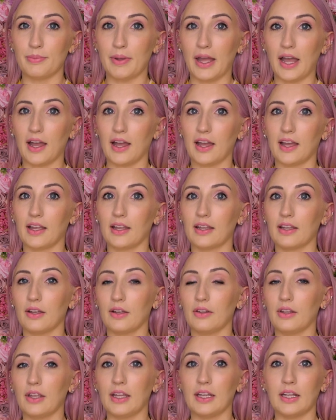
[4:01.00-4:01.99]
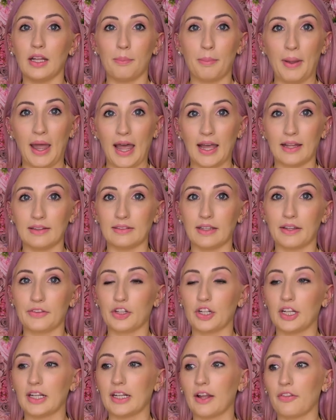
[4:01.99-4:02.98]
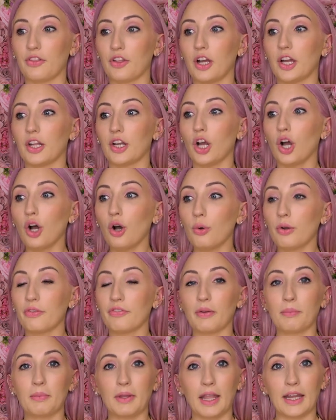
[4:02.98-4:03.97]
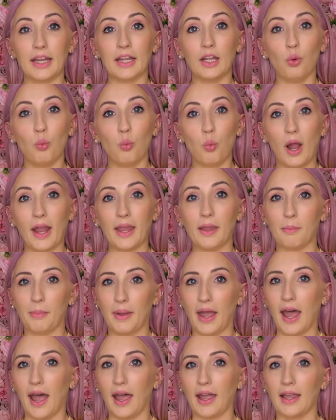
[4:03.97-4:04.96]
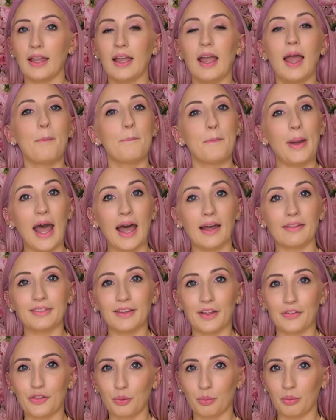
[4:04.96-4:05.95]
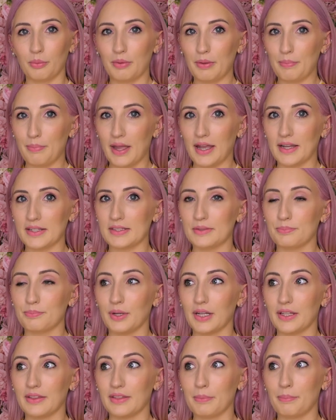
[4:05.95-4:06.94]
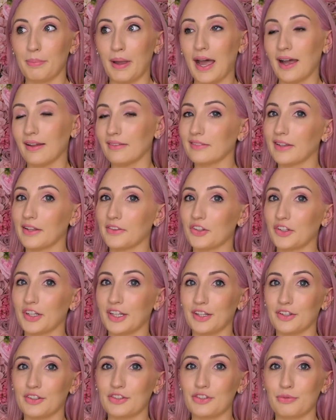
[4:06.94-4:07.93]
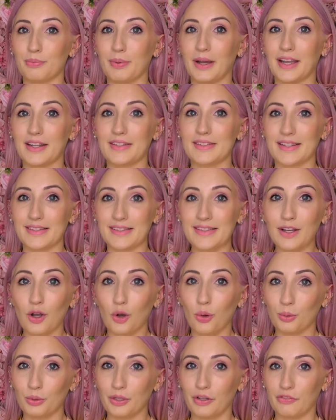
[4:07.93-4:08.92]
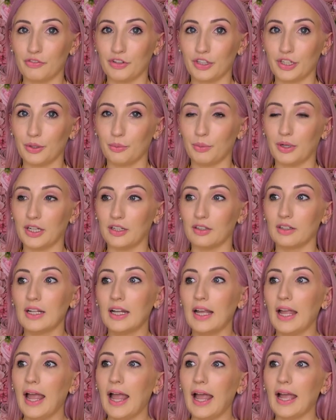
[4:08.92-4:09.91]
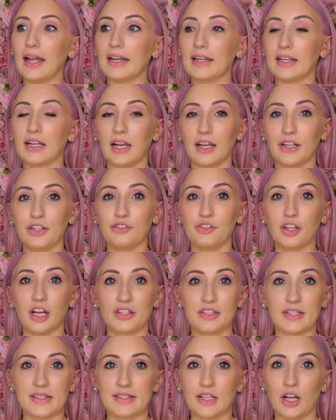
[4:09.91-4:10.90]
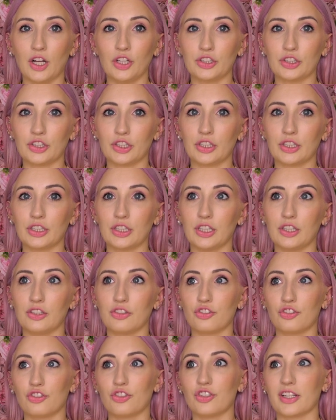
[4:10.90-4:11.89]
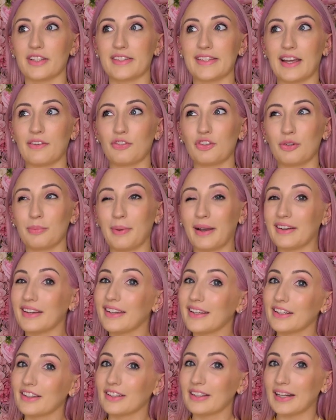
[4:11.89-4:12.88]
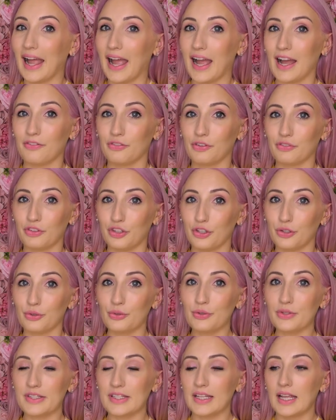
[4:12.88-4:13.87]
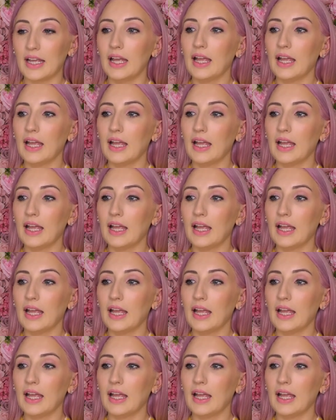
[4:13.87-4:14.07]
bag in a patent leather and I thought, oh, if I'm getting a white bag, patent leather would be best. But the patent leather here in Dubai doesn't hold up very well and it kind of got discolored just after about a year and a half of use